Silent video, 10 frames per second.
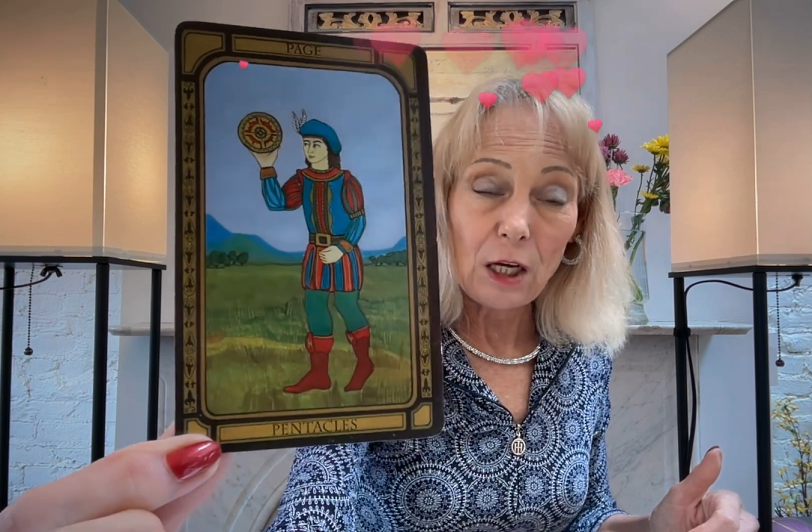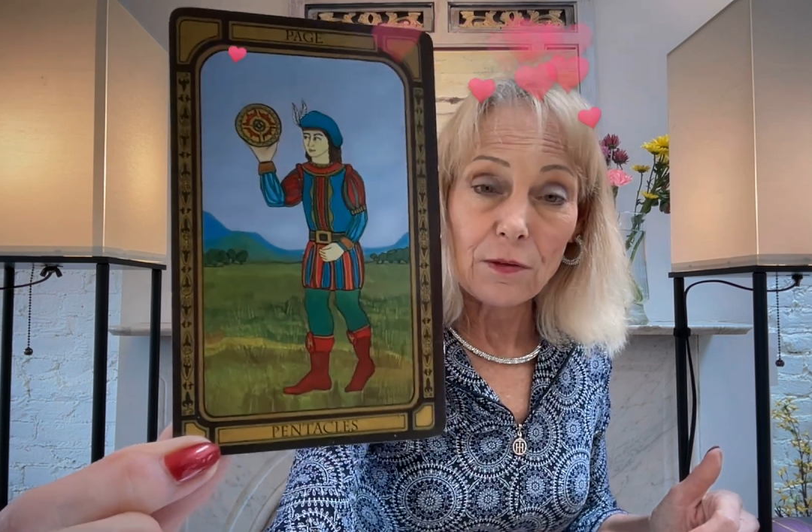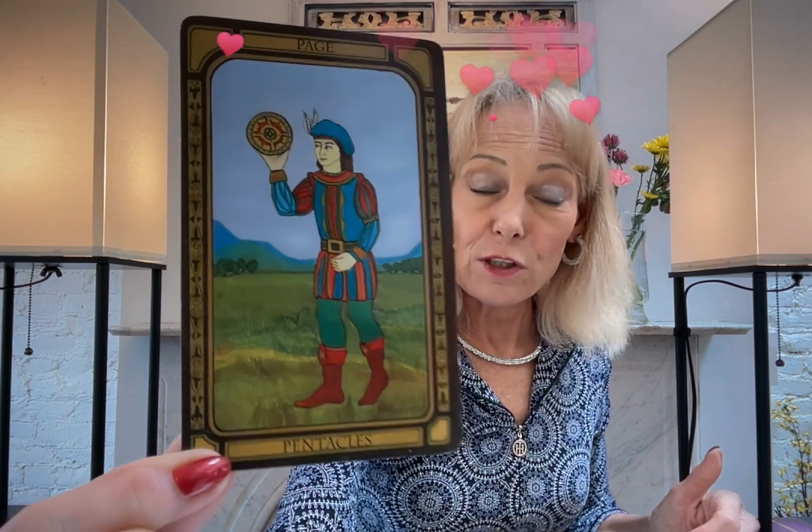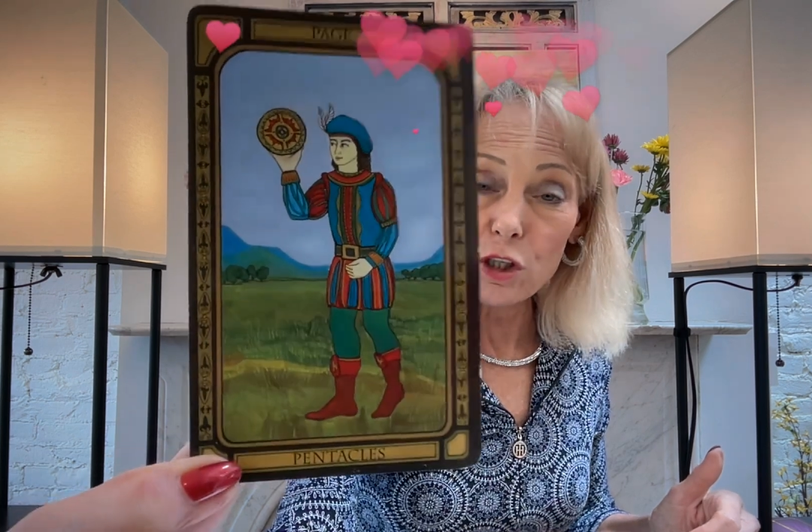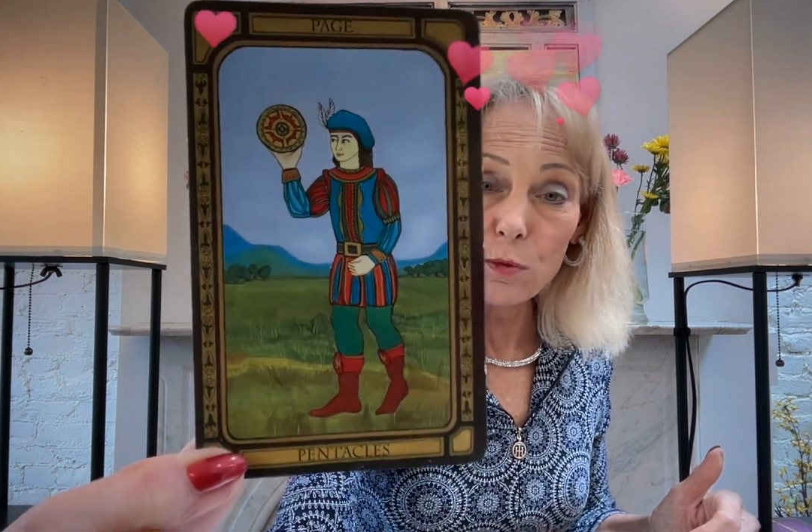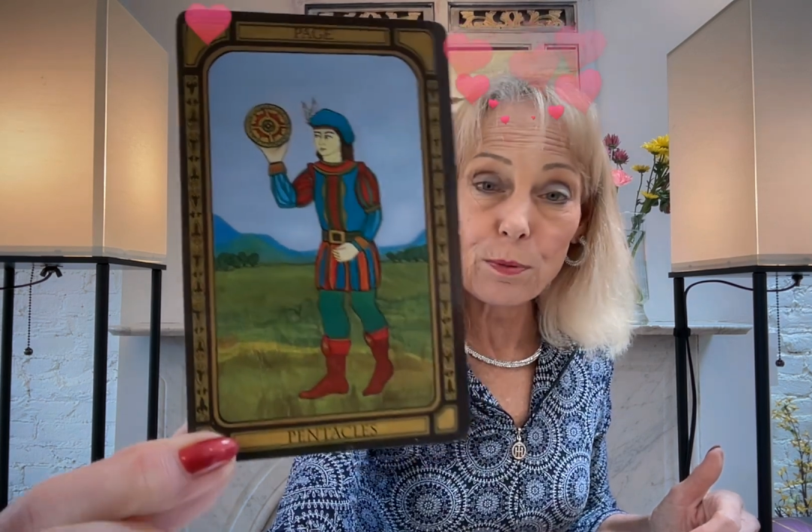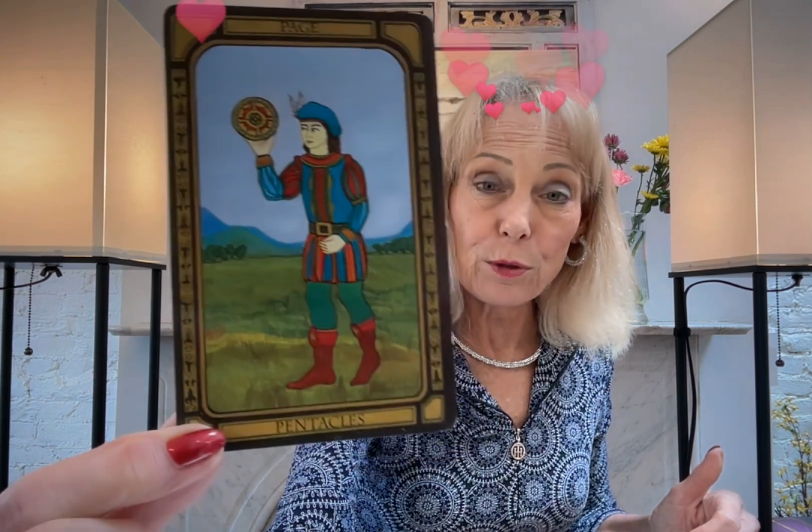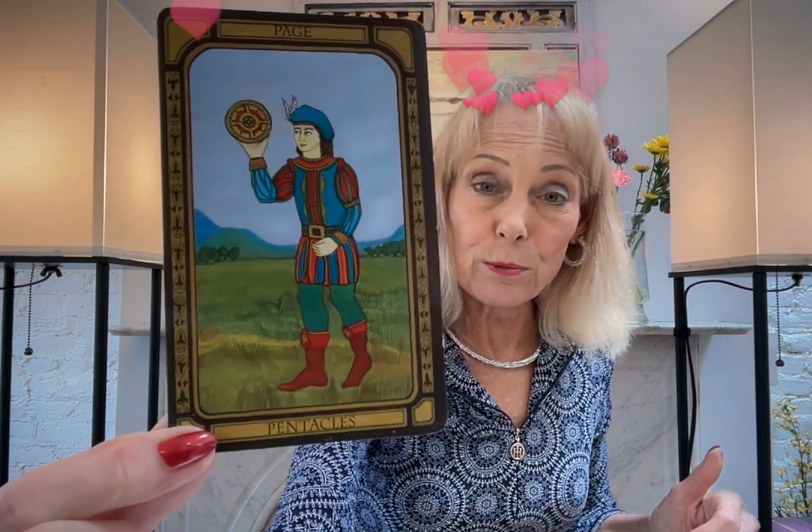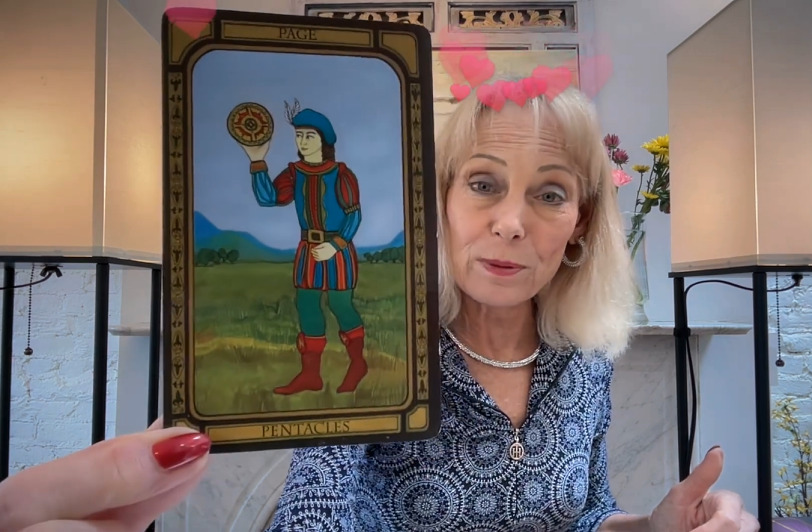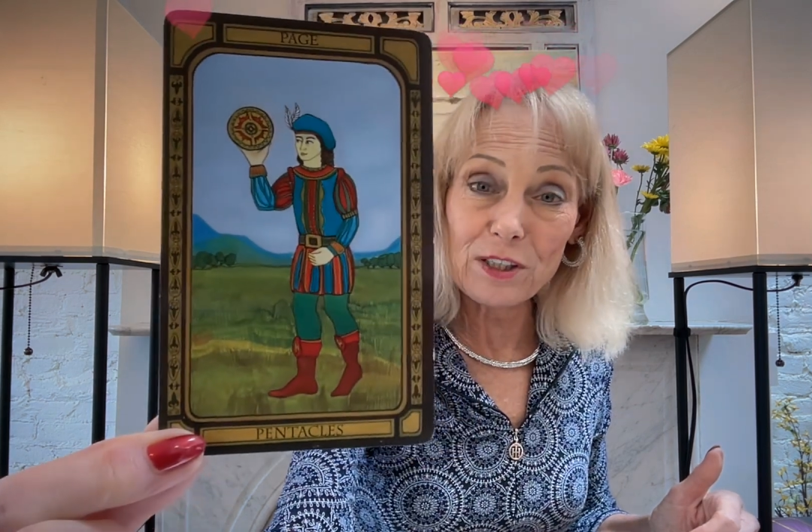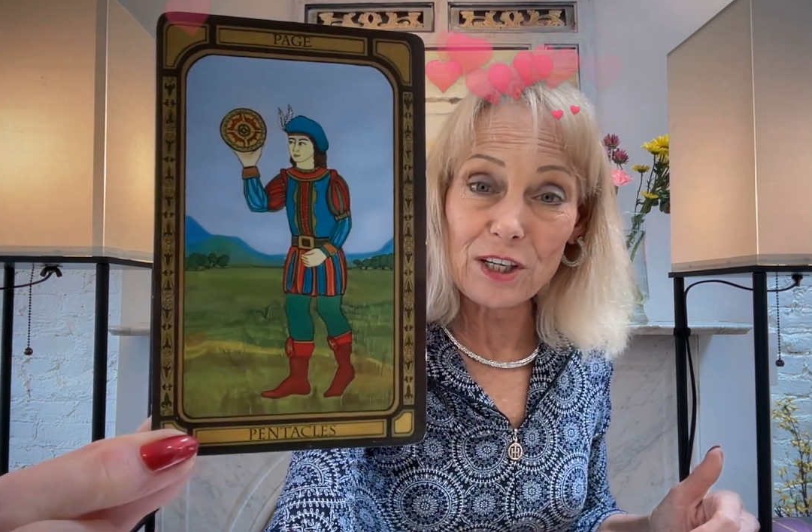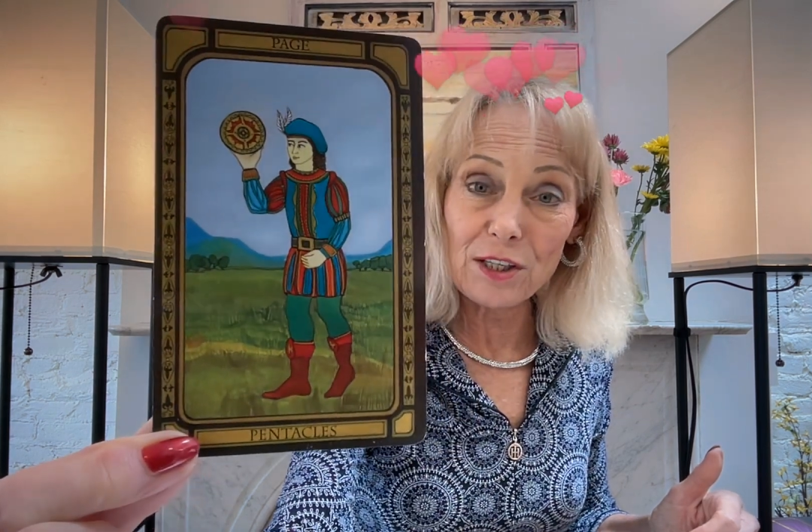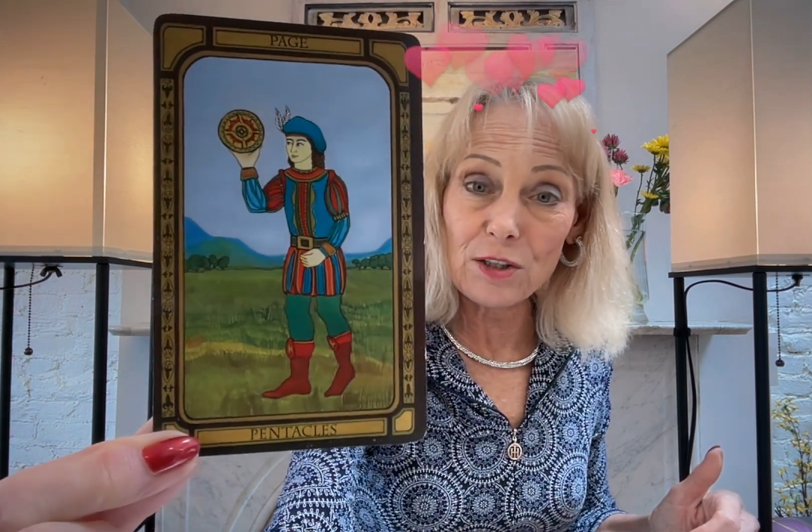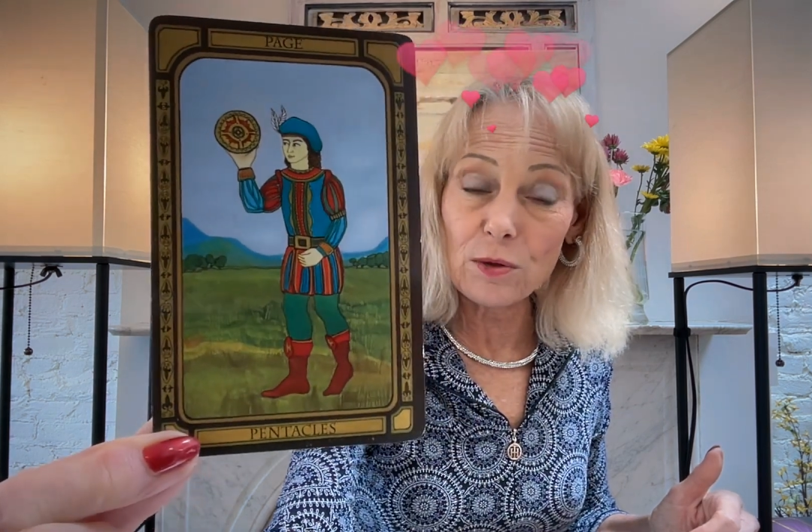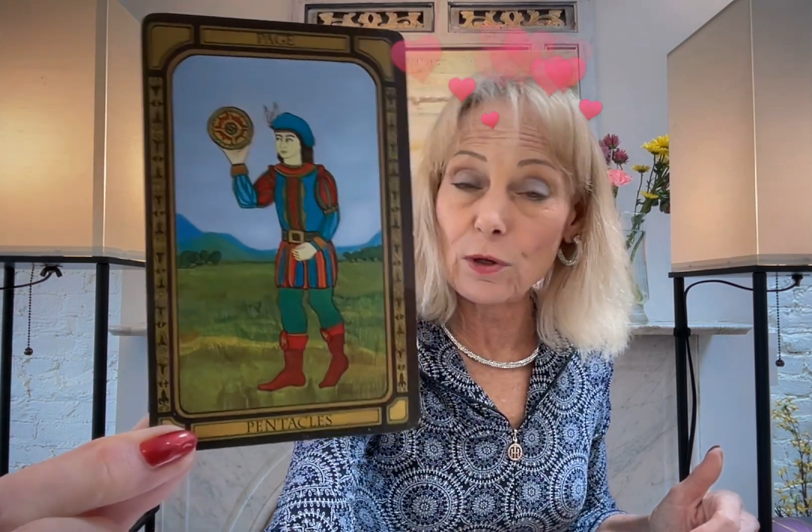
This is pure potential,